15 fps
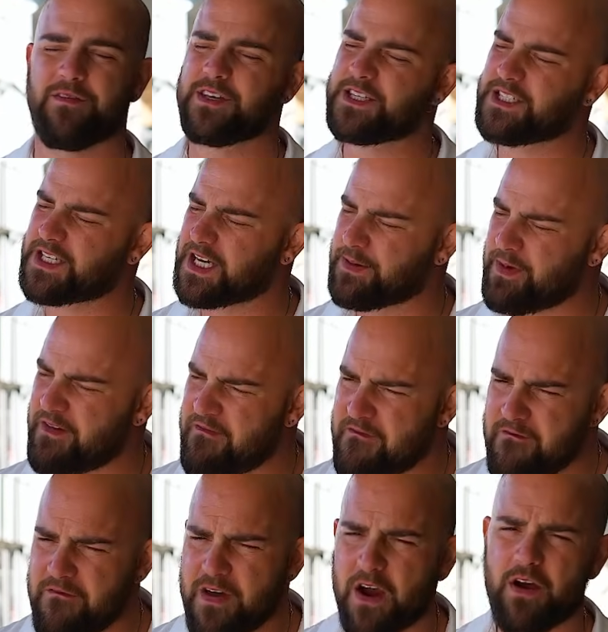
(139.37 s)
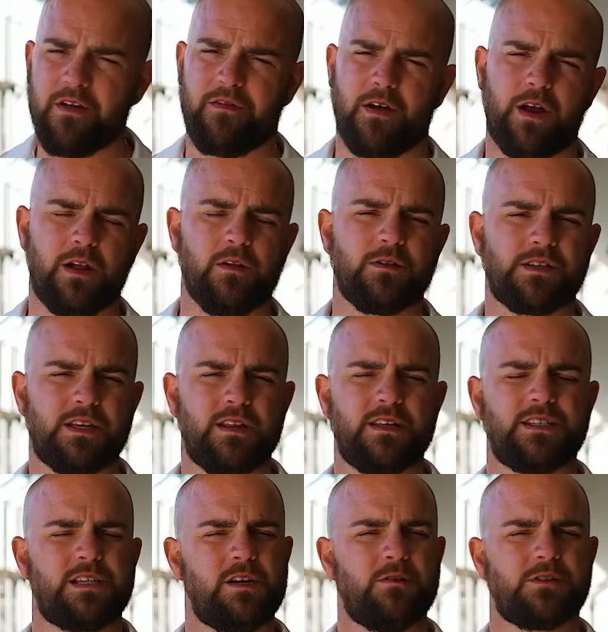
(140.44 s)
This is going to be very, very close to the
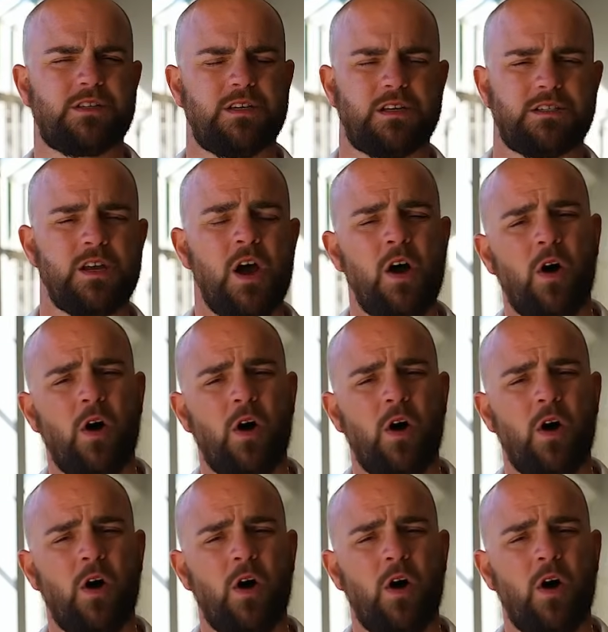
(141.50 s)
Z06.